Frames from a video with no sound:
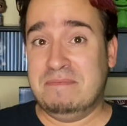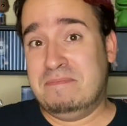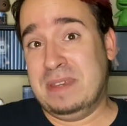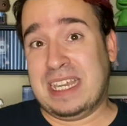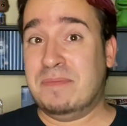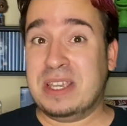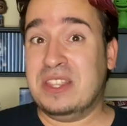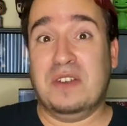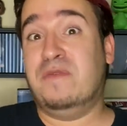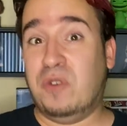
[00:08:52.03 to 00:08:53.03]

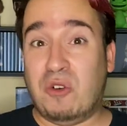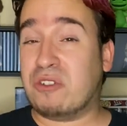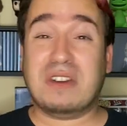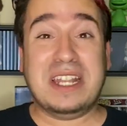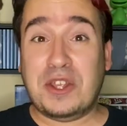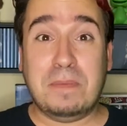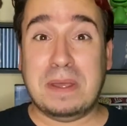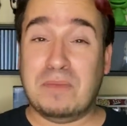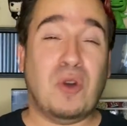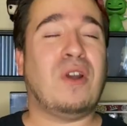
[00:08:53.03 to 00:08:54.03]
becoming the four a little
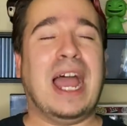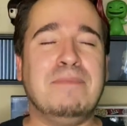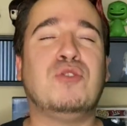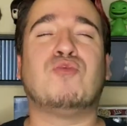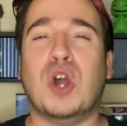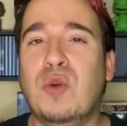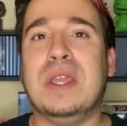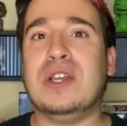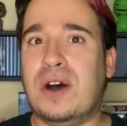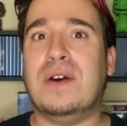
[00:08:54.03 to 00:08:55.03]
bit more. I'm
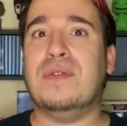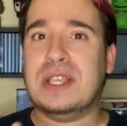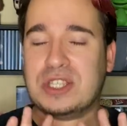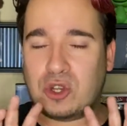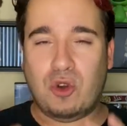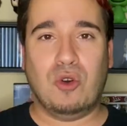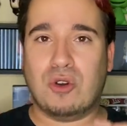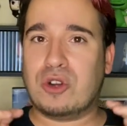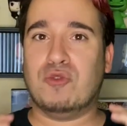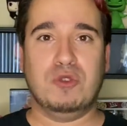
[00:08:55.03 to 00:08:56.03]
growing on this
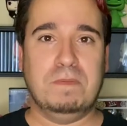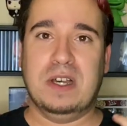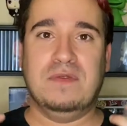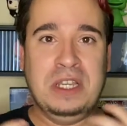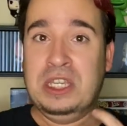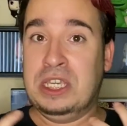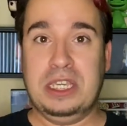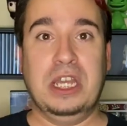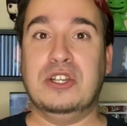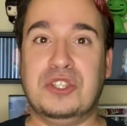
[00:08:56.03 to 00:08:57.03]
core group of
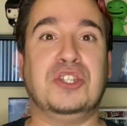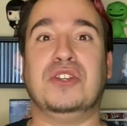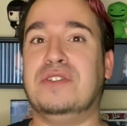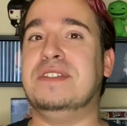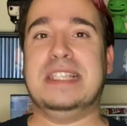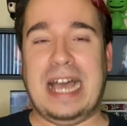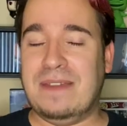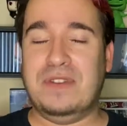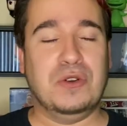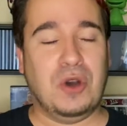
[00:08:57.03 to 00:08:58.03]
youngsters.
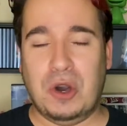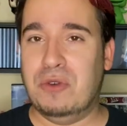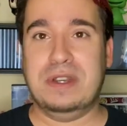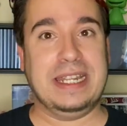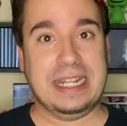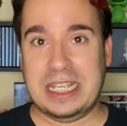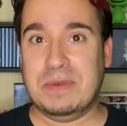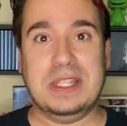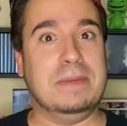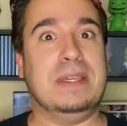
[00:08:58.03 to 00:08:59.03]
I feel old
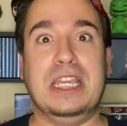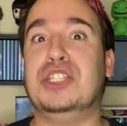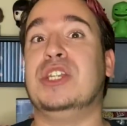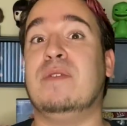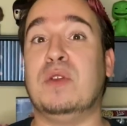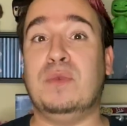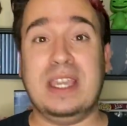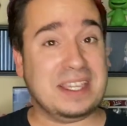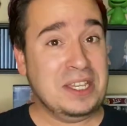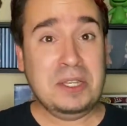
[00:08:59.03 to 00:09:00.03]
dealing with them each and every
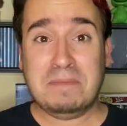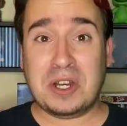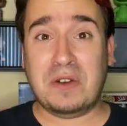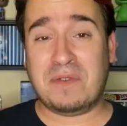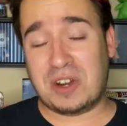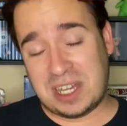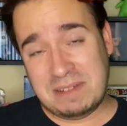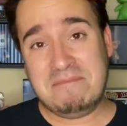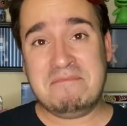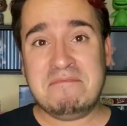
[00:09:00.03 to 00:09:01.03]
week. But
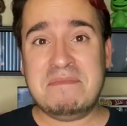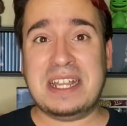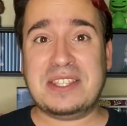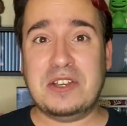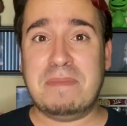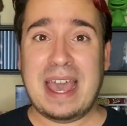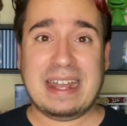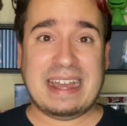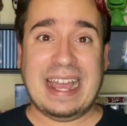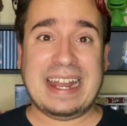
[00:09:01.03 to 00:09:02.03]
overall, not so
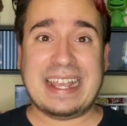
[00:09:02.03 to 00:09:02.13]
bad. I